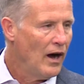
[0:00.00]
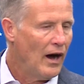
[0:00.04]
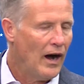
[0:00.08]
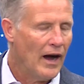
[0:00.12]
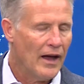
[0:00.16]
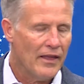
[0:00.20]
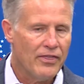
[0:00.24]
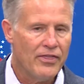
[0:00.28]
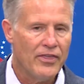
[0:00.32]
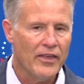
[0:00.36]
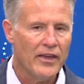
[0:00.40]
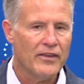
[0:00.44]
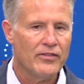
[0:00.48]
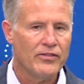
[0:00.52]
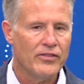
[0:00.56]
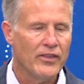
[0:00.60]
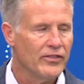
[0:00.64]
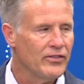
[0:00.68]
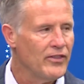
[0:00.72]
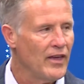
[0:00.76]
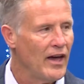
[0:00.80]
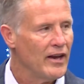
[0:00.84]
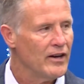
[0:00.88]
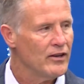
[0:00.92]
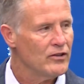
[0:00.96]
I think
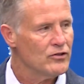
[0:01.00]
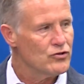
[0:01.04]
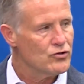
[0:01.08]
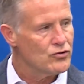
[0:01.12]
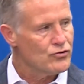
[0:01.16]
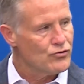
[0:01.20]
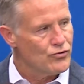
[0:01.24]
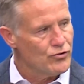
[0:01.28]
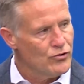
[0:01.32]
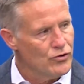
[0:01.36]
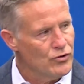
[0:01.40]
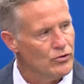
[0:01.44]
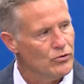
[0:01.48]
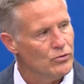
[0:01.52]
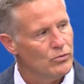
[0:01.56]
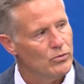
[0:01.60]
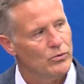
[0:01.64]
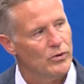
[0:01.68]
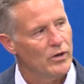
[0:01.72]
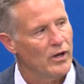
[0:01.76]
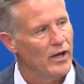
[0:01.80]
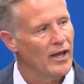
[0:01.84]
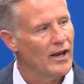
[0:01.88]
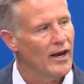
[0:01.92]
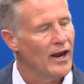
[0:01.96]
that that is true,
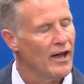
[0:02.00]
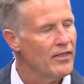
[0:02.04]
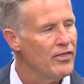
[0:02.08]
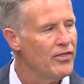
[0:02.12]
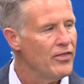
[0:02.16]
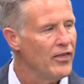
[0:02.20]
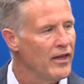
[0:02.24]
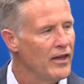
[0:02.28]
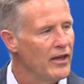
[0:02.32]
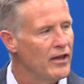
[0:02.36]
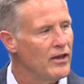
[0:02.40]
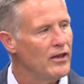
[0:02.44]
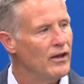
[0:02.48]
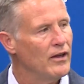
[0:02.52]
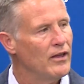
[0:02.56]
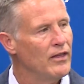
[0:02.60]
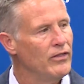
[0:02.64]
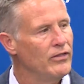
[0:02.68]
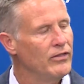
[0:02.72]
and I think